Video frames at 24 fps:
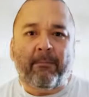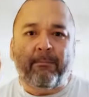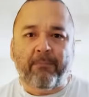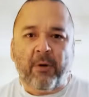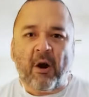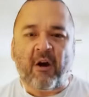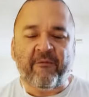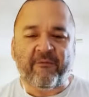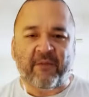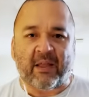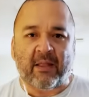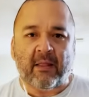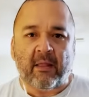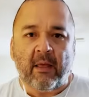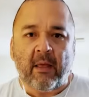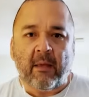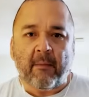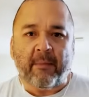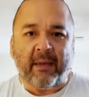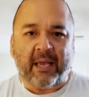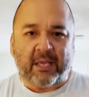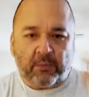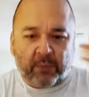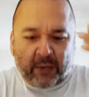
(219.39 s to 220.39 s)
perfect
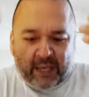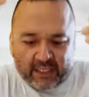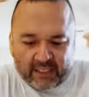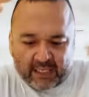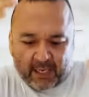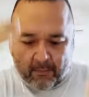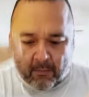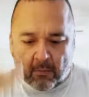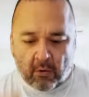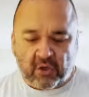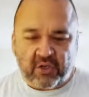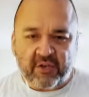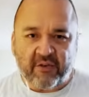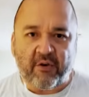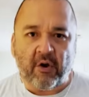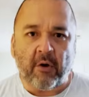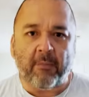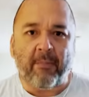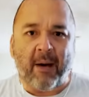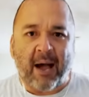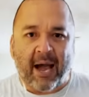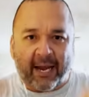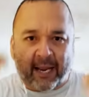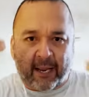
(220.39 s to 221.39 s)
because we can see most of your
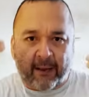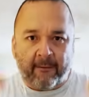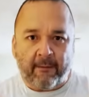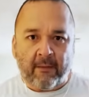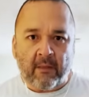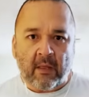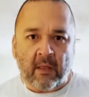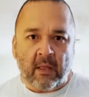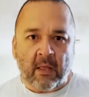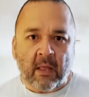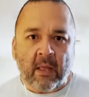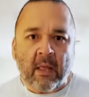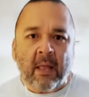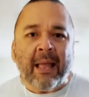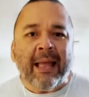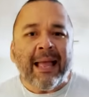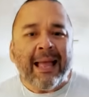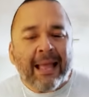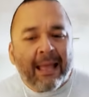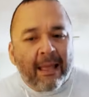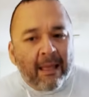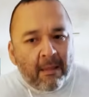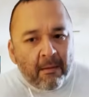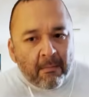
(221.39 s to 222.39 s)
body.
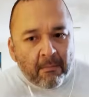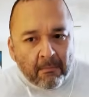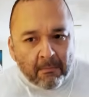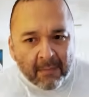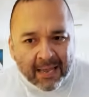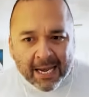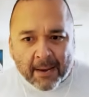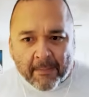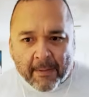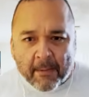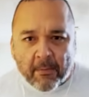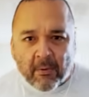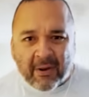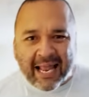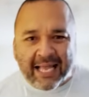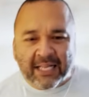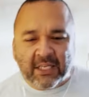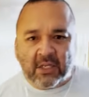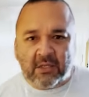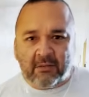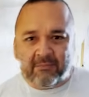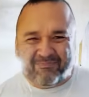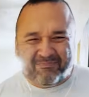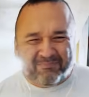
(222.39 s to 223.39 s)
Many people
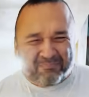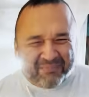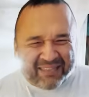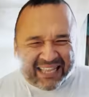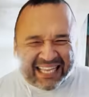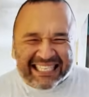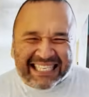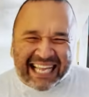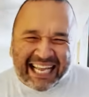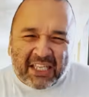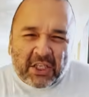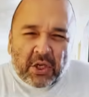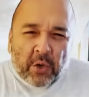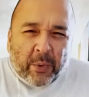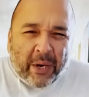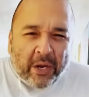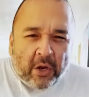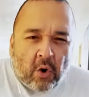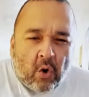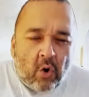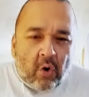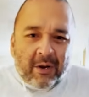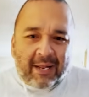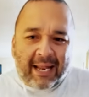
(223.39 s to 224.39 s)
they tend to
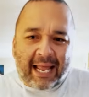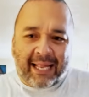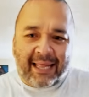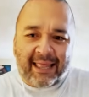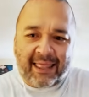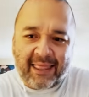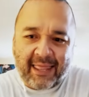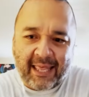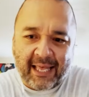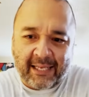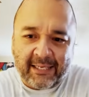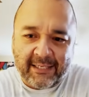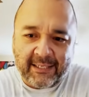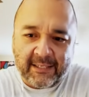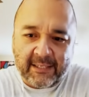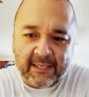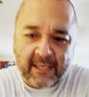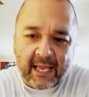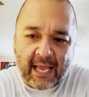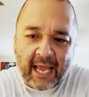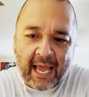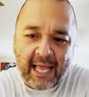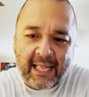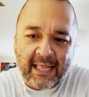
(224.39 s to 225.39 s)
record like this,
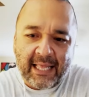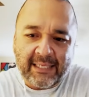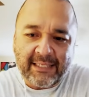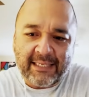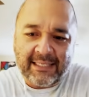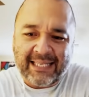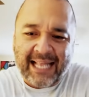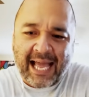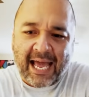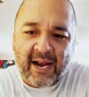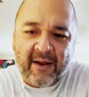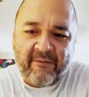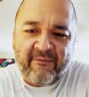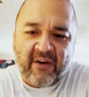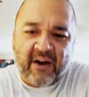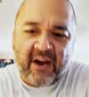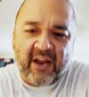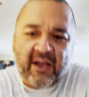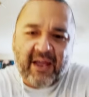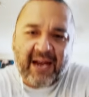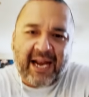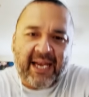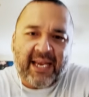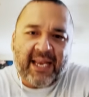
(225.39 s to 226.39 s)
and this is not a very
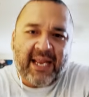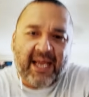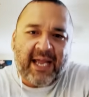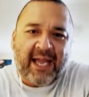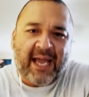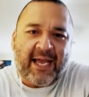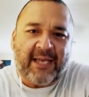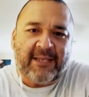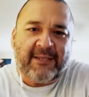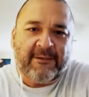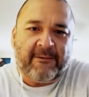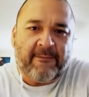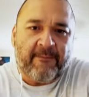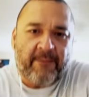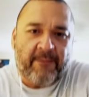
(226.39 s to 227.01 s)
good idea, guys.